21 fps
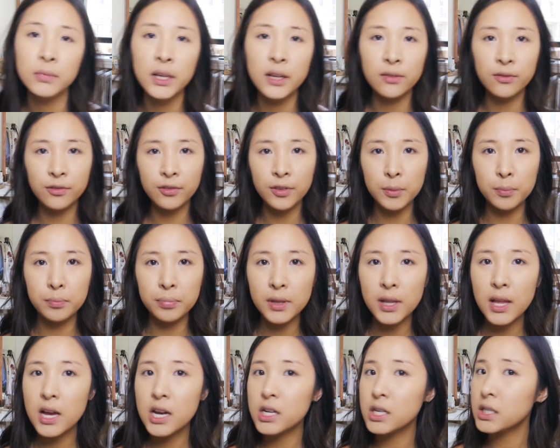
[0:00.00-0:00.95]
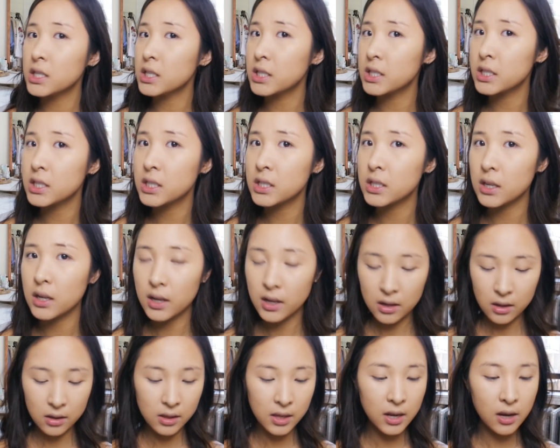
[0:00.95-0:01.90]
And for blush,
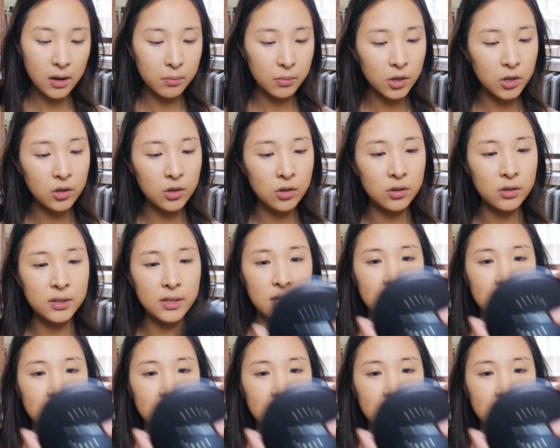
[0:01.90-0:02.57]
I think I'm going to use